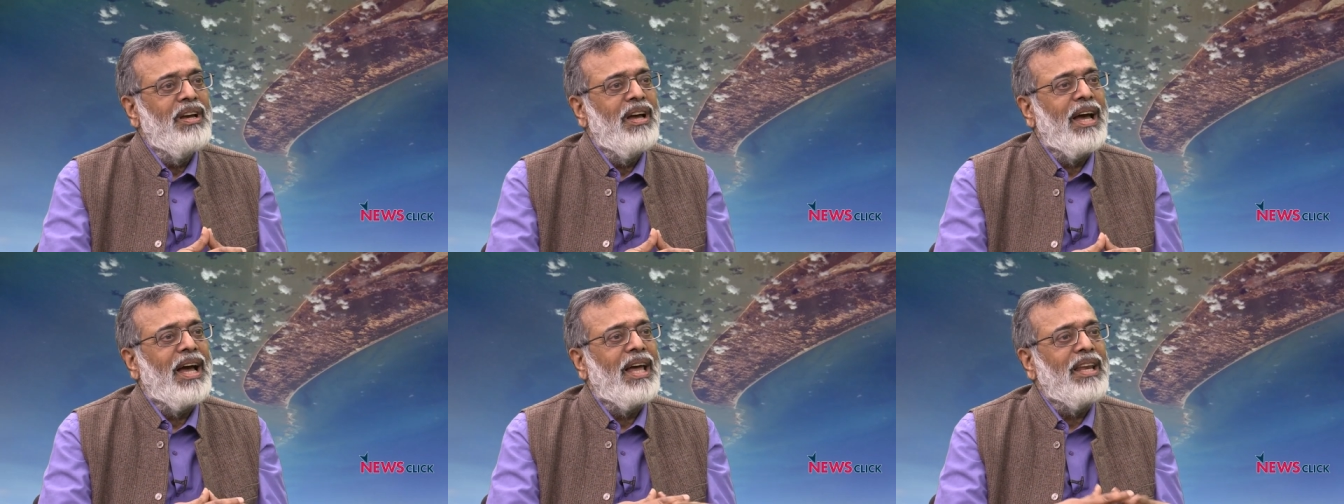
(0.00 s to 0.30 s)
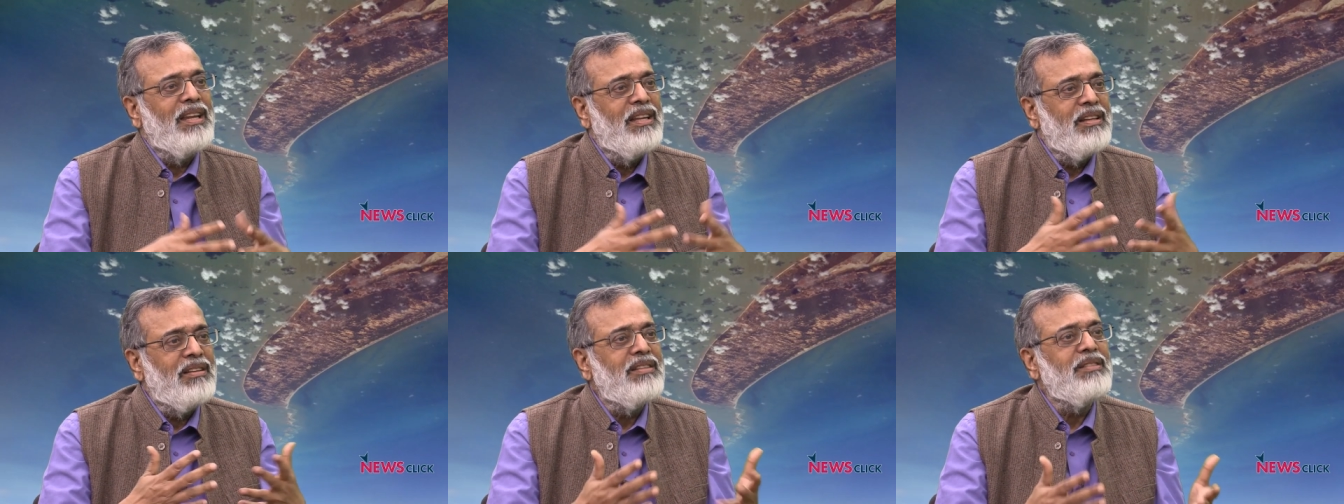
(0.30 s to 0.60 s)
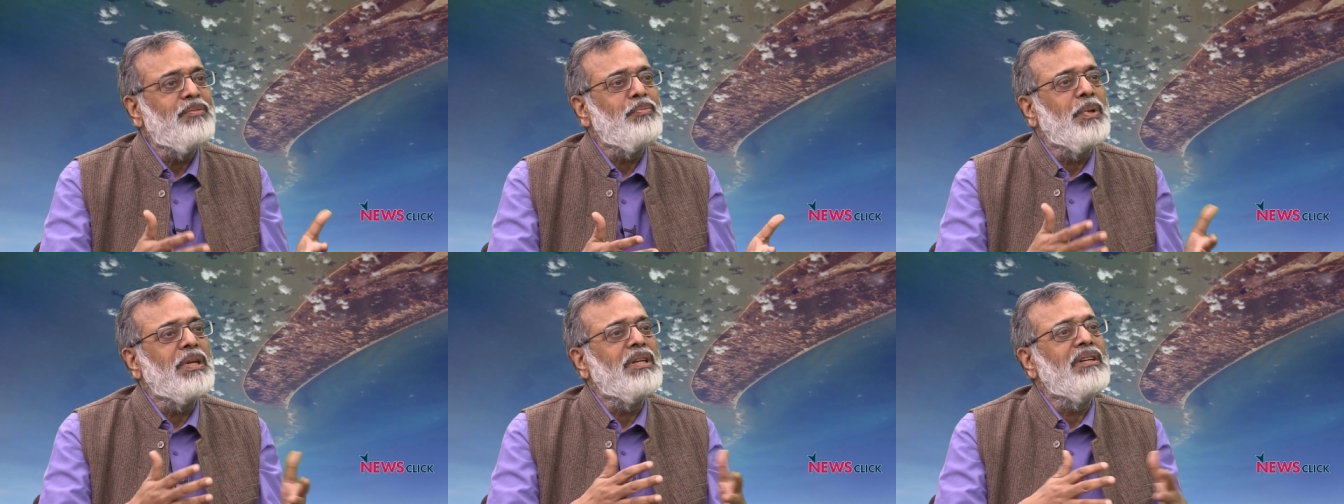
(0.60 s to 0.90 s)
And in
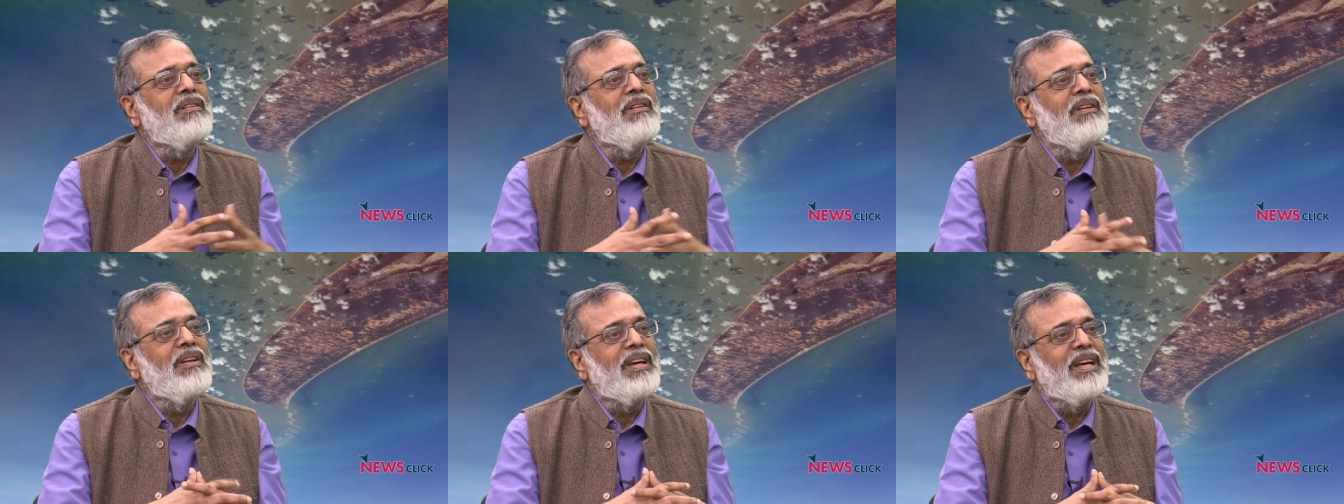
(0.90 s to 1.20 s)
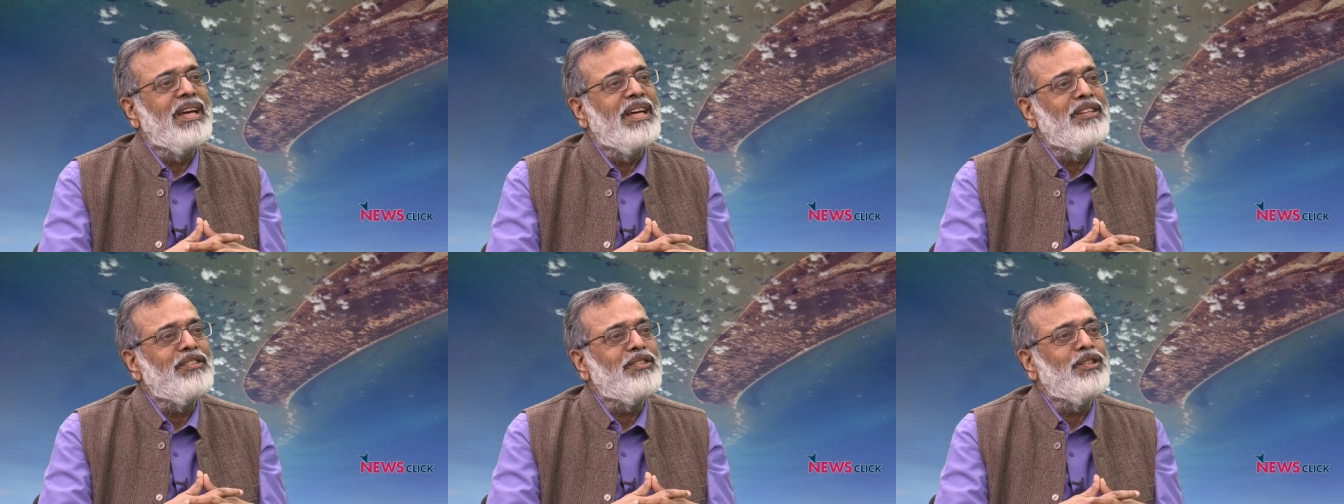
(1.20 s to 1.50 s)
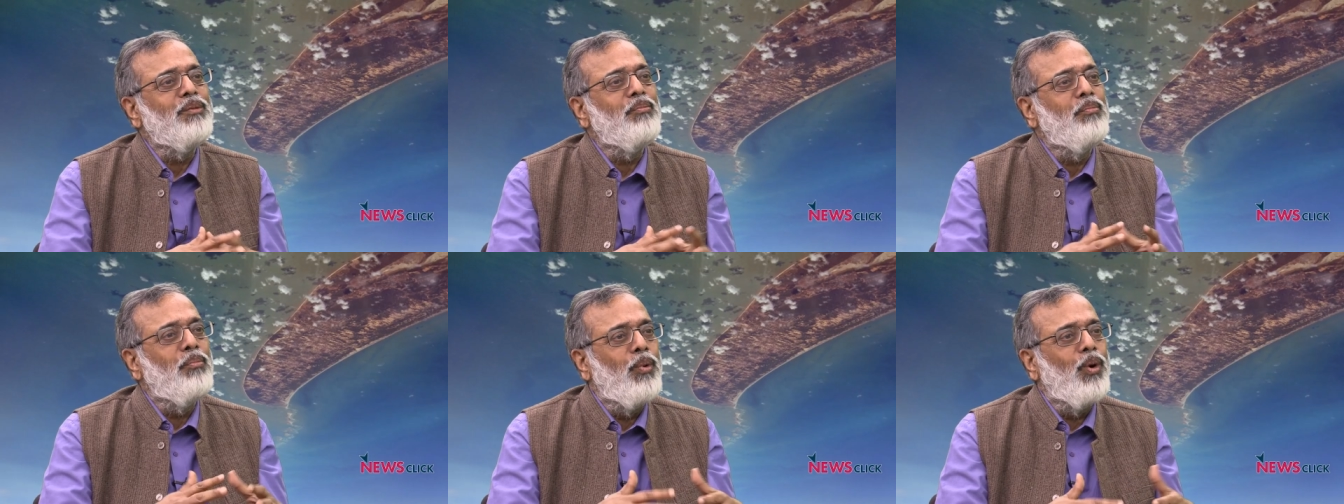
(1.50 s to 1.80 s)
this particular case,
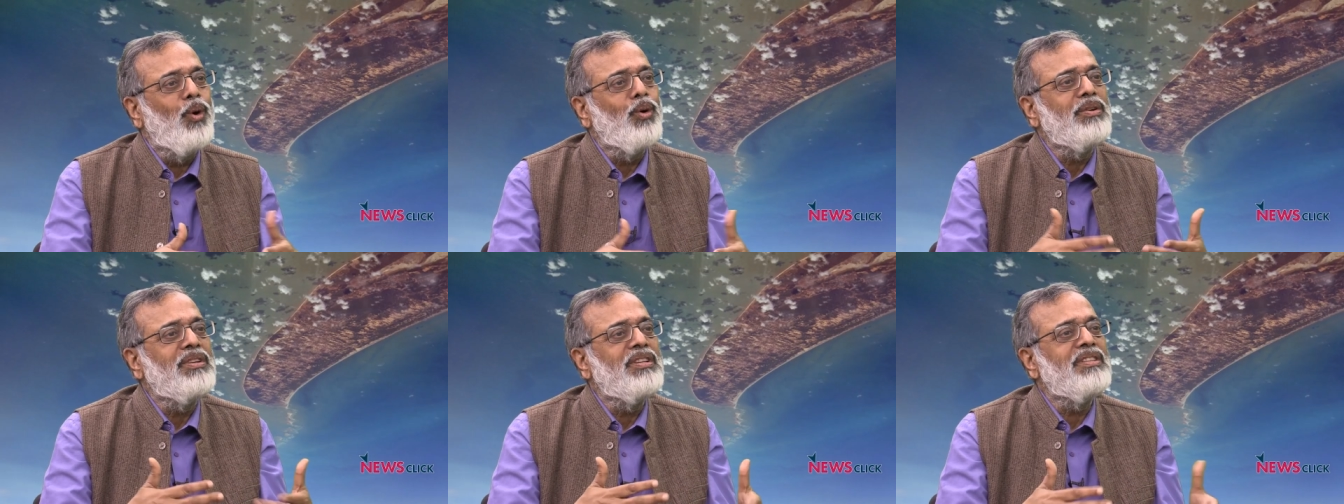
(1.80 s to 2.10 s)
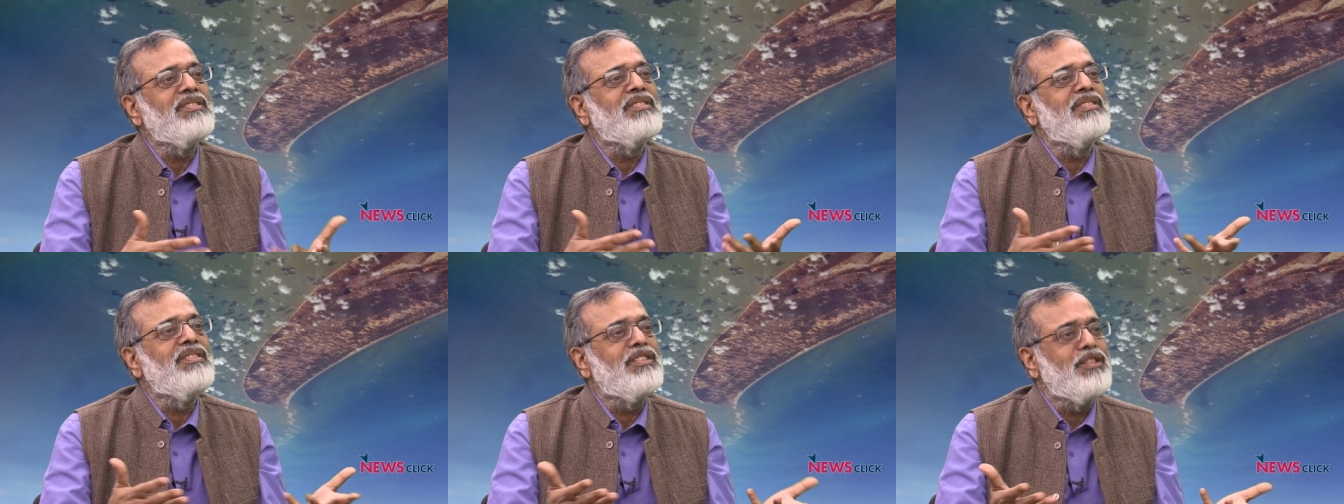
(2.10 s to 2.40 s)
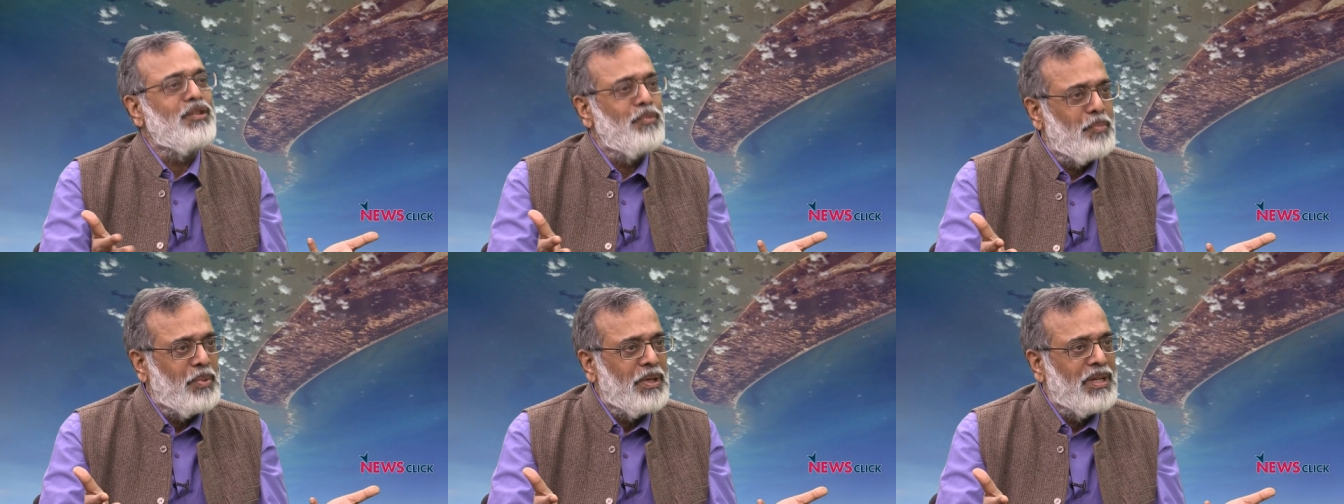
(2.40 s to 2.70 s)
the boat has
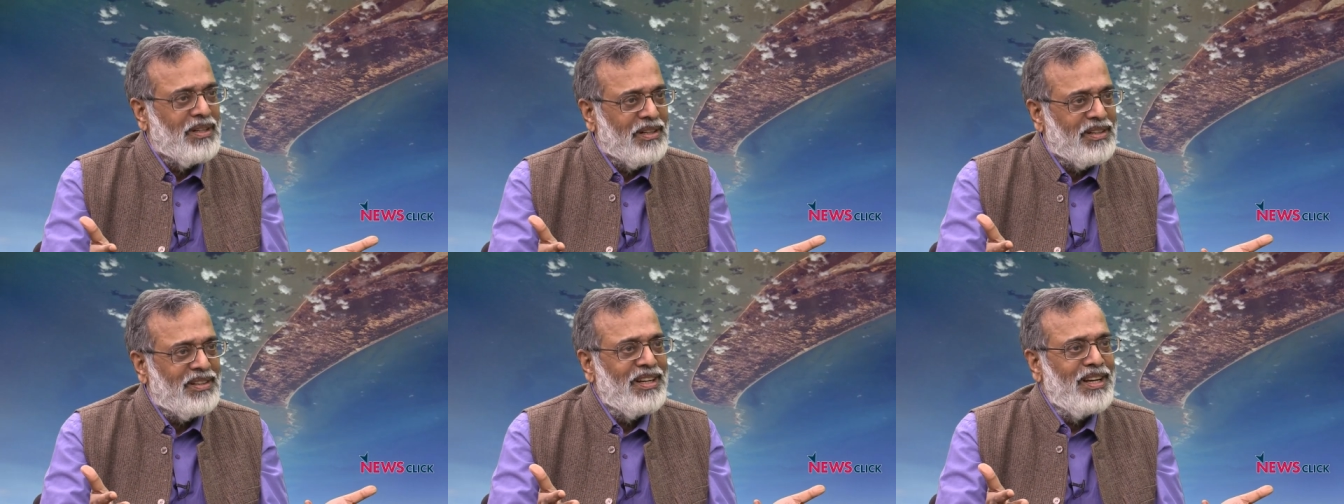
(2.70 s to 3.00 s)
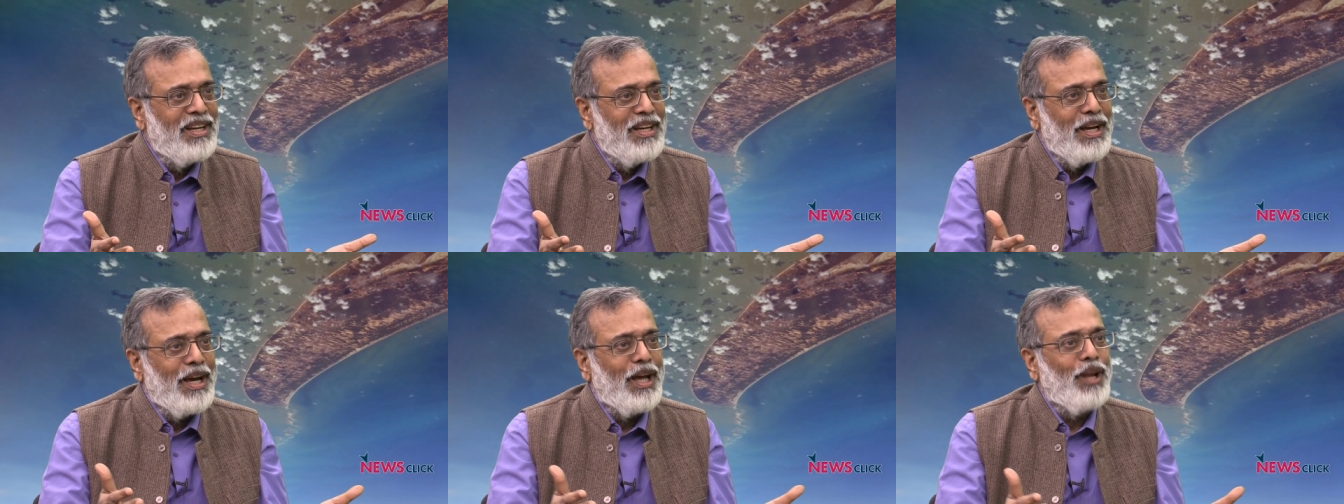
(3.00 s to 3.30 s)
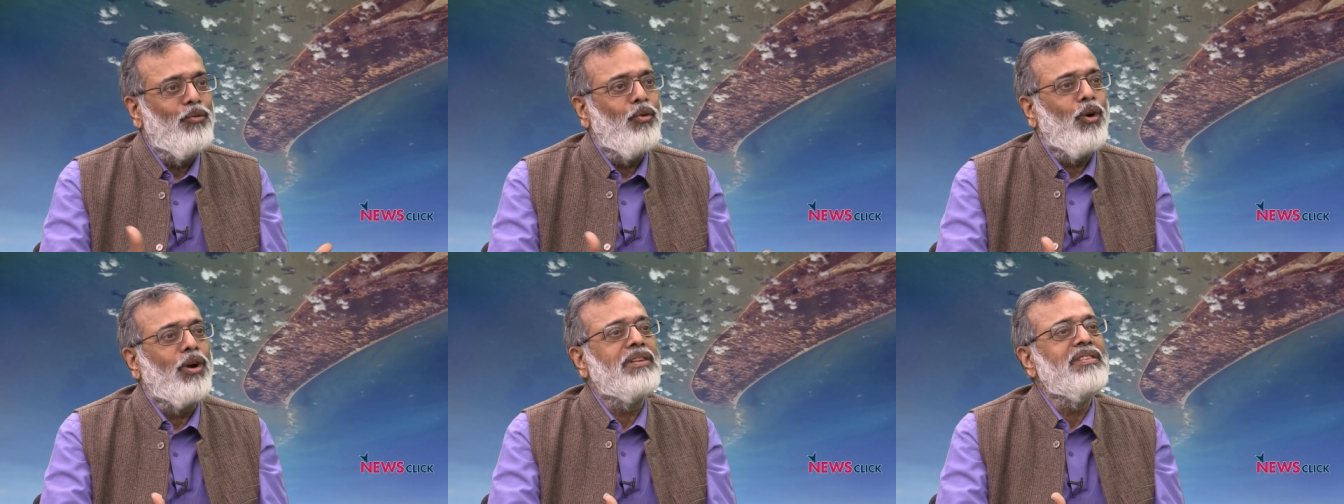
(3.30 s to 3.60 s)
disappeared,
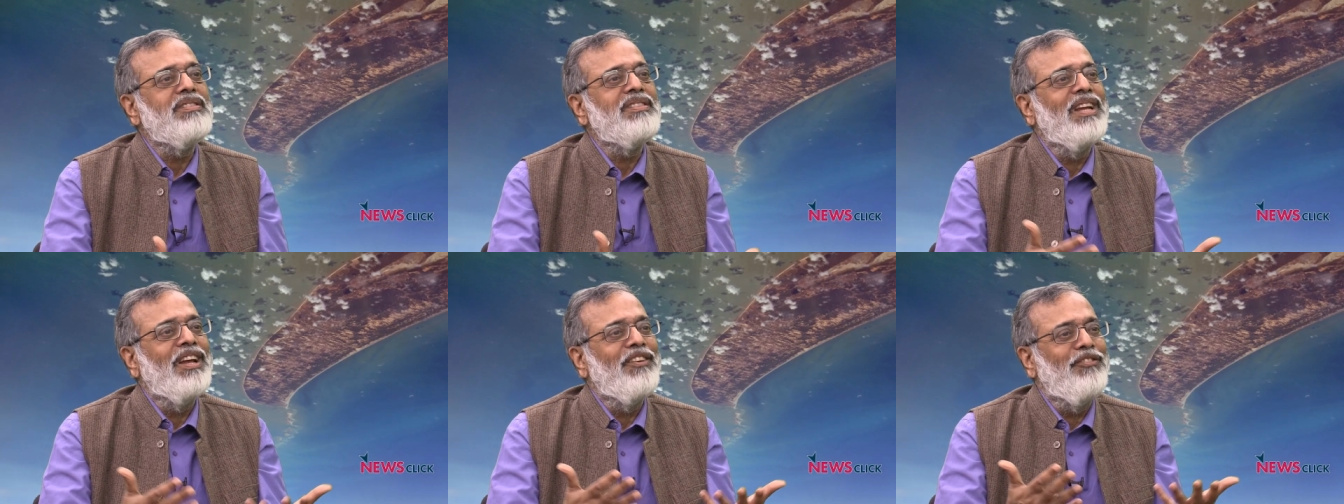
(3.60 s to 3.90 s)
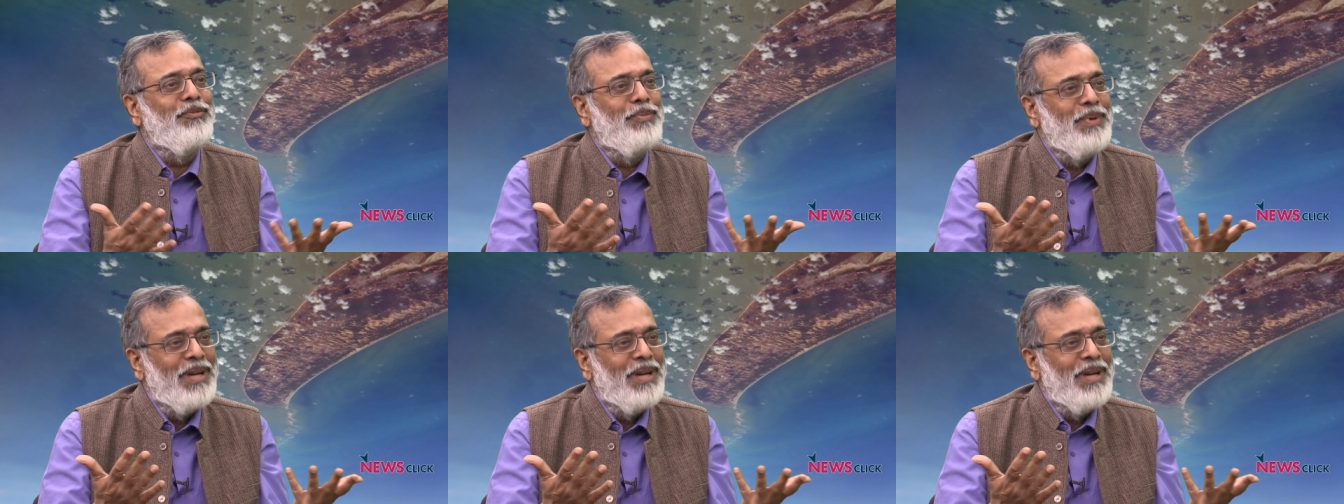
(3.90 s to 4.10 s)
and what is left